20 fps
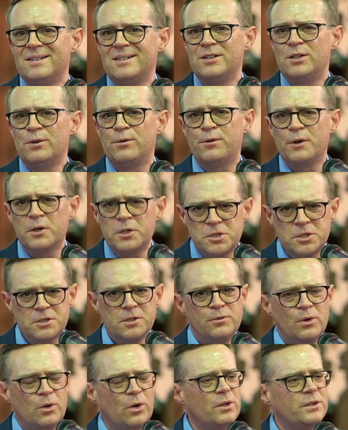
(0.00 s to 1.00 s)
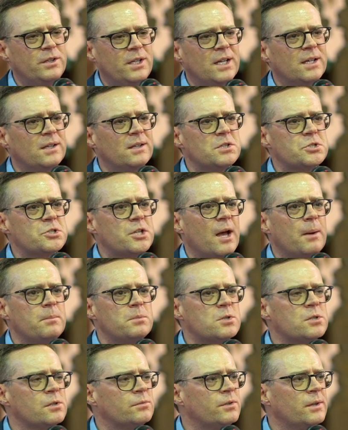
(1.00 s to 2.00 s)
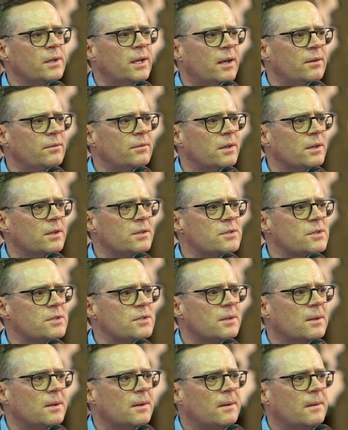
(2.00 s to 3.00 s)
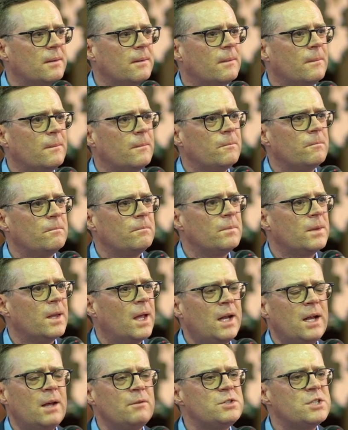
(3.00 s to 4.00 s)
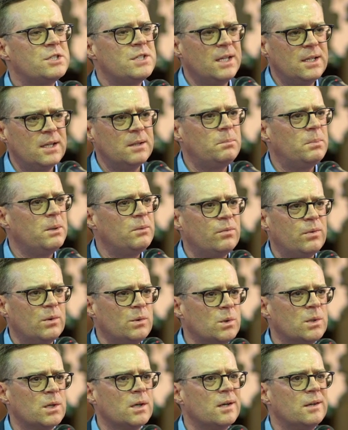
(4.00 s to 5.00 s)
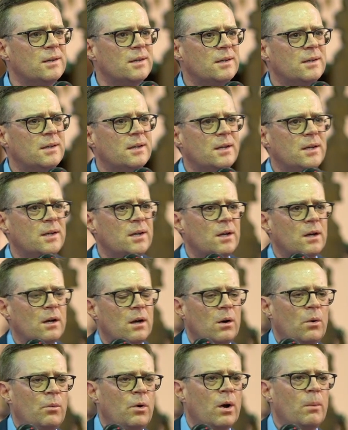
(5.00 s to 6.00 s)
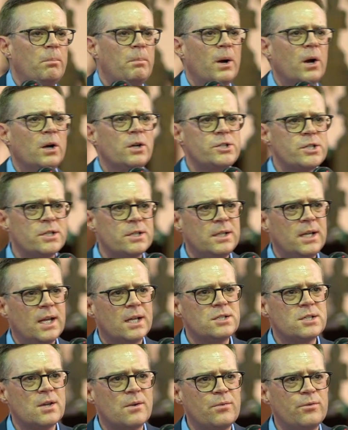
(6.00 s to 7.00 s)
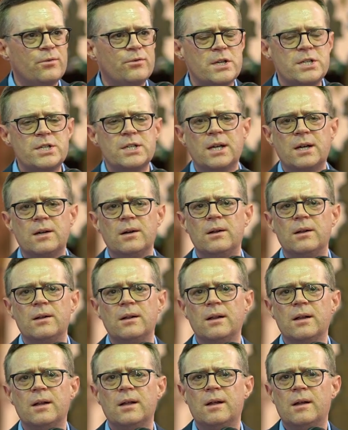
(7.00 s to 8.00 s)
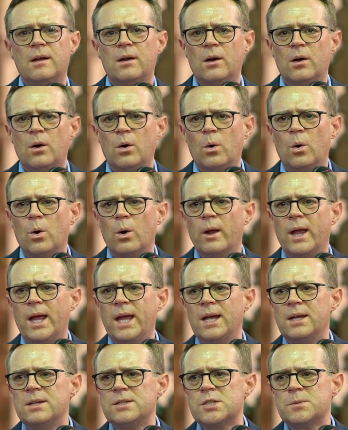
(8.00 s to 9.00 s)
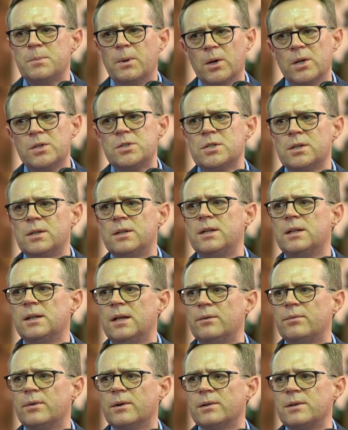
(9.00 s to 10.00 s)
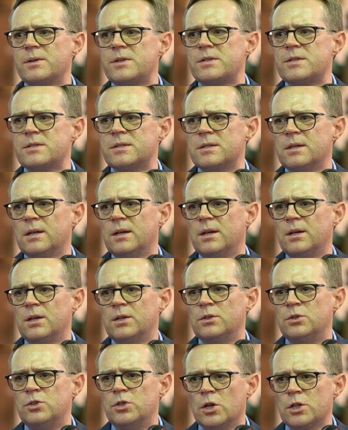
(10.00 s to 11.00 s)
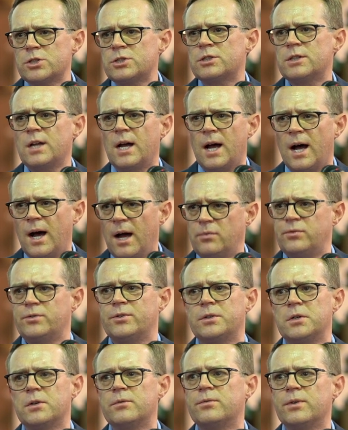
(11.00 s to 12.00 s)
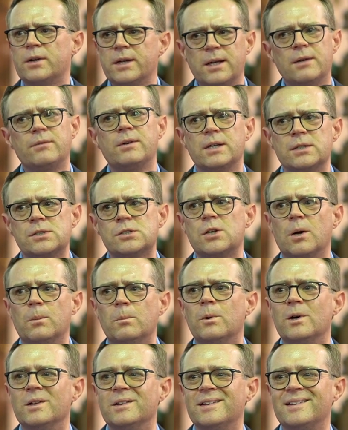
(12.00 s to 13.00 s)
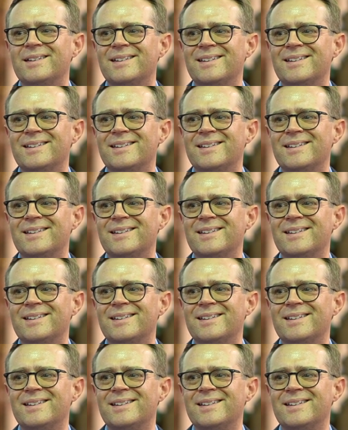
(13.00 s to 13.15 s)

to first of all take the steps of forgiveness. And I've seen it before, where a person gets a physical or a spiritual deliverance just after forgiving someone.